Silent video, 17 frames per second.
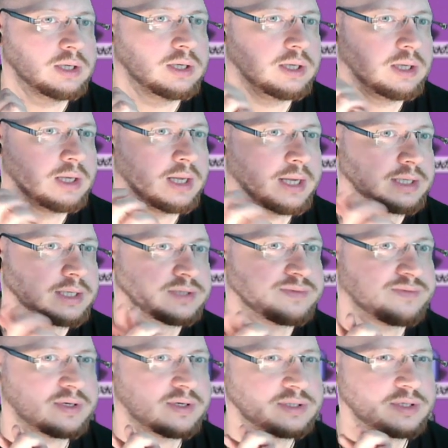Like, as
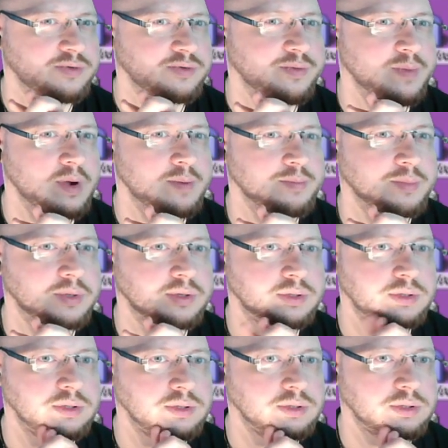far as I
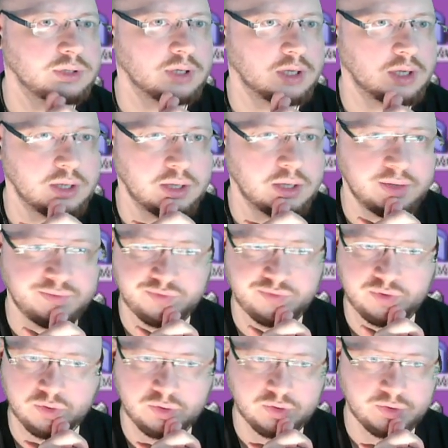remember, if
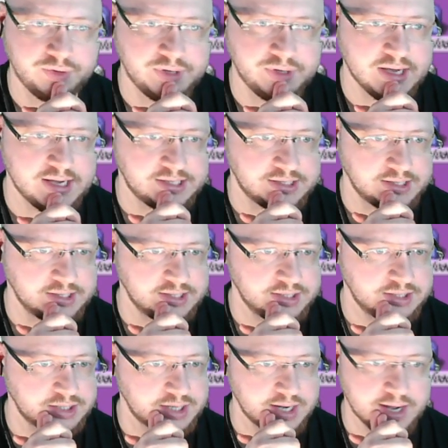you
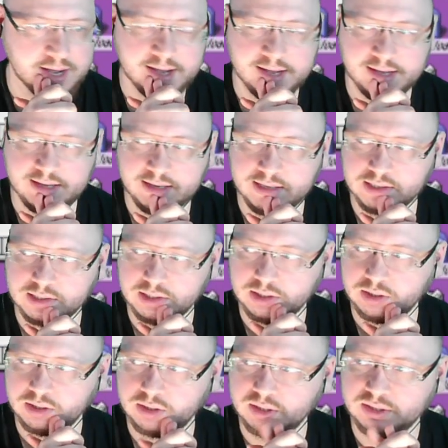created a
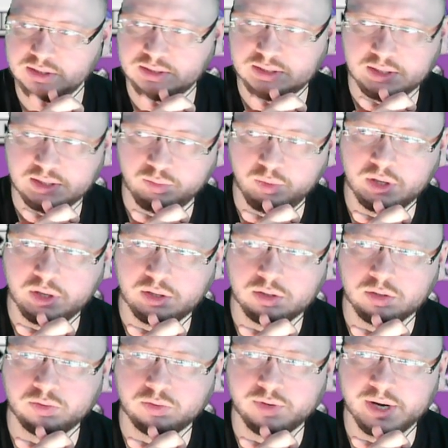C
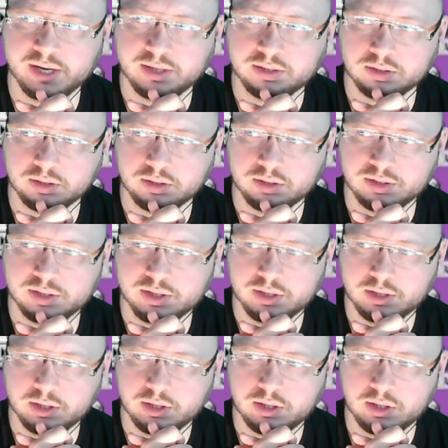window record
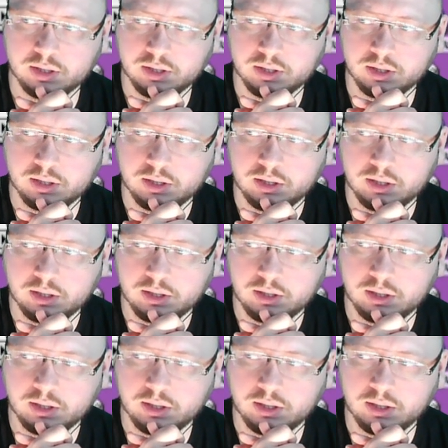
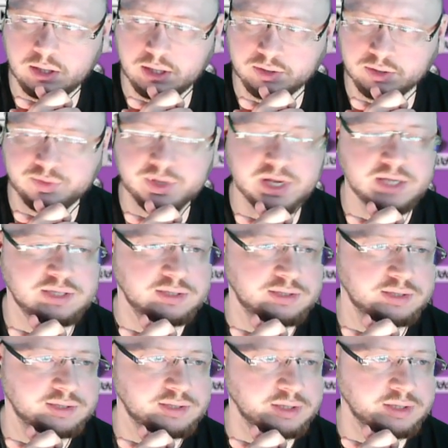and created
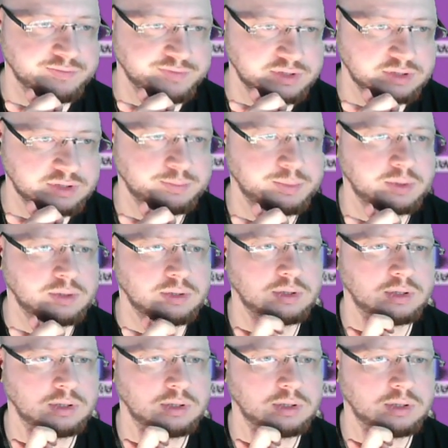it invisible,